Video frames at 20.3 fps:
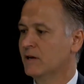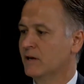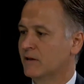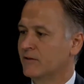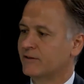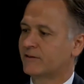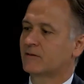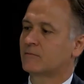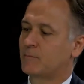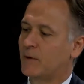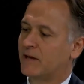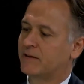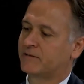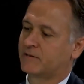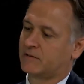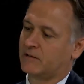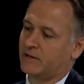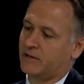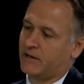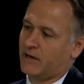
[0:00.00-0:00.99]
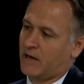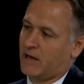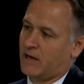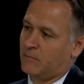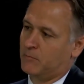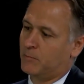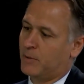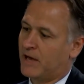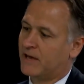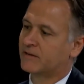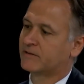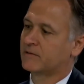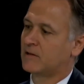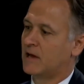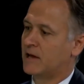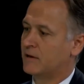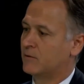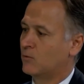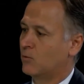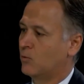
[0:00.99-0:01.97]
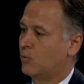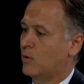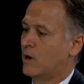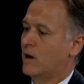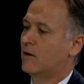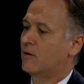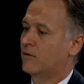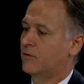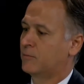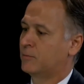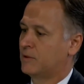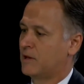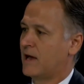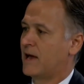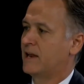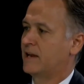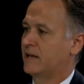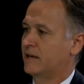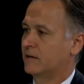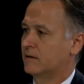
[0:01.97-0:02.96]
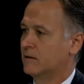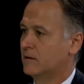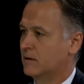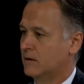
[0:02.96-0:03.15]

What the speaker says: And this is basically a baseline wealth planning